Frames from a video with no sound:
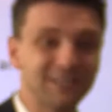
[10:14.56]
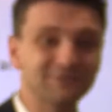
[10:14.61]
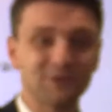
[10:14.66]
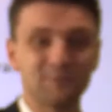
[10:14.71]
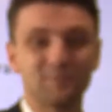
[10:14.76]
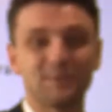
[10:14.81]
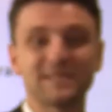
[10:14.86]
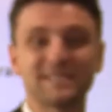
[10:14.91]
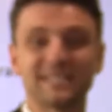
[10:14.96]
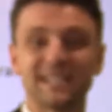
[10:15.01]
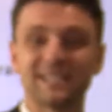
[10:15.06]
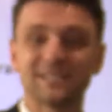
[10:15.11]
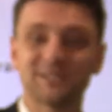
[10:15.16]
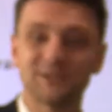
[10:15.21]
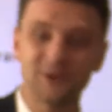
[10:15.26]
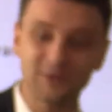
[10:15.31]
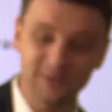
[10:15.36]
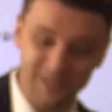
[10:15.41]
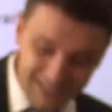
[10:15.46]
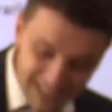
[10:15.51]
100%
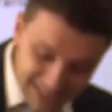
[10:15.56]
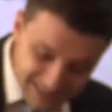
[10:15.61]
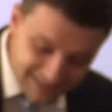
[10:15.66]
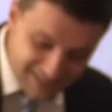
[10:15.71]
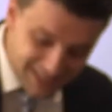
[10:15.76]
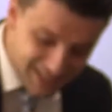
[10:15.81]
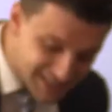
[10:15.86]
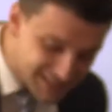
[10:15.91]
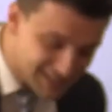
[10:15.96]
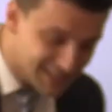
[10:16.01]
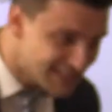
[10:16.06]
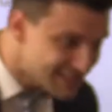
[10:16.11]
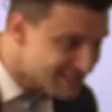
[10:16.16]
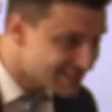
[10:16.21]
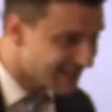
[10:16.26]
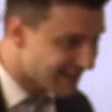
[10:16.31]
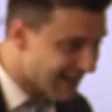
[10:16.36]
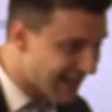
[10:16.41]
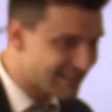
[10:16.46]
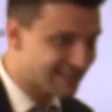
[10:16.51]
certain that this
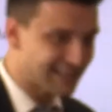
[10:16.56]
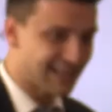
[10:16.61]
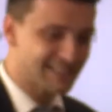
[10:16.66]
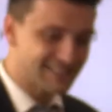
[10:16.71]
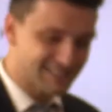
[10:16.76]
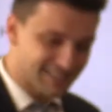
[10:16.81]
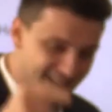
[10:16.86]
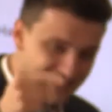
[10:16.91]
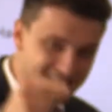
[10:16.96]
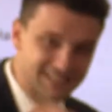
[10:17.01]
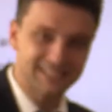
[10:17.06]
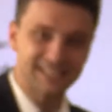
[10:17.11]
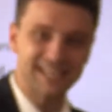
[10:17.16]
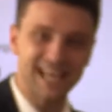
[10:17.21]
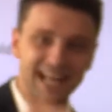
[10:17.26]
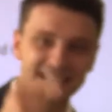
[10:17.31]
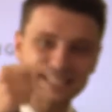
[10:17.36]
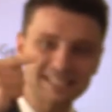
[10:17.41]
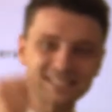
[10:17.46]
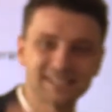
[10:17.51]
is the right answer. It's
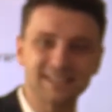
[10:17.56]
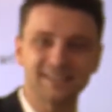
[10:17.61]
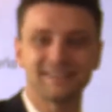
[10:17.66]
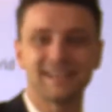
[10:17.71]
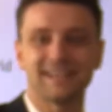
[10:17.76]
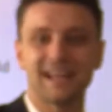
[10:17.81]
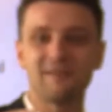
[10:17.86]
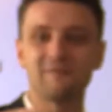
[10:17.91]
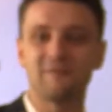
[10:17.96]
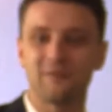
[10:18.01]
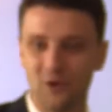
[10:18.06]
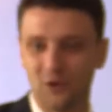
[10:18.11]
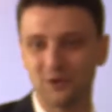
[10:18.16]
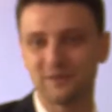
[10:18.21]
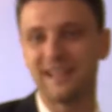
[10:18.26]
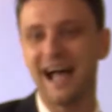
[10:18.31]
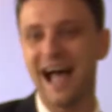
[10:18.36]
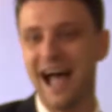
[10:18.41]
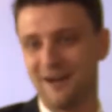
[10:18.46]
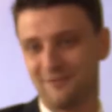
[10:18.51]
the answer that I
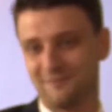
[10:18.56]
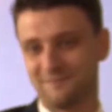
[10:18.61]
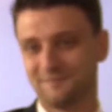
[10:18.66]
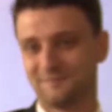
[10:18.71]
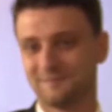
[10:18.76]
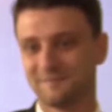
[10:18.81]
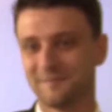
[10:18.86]
wrote down.